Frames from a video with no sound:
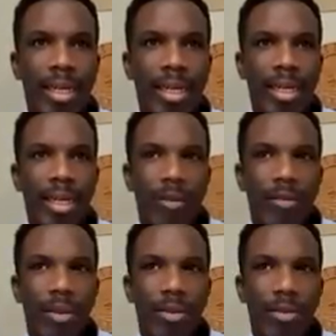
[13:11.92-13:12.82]
have
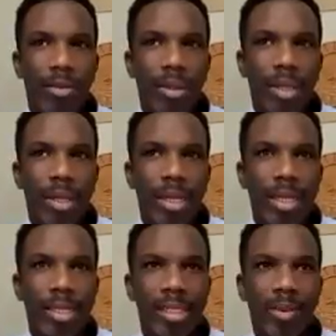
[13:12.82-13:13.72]
the
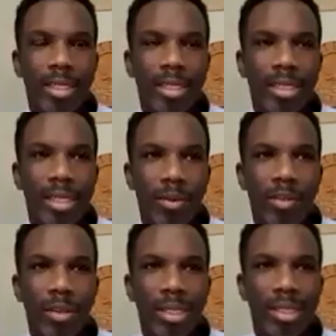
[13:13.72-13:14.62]
easiest way to deal
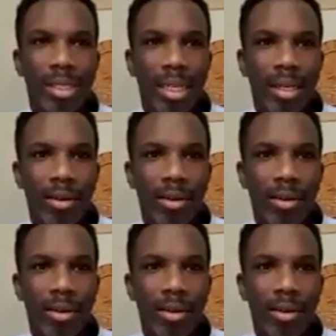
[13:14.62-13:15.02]
with them is to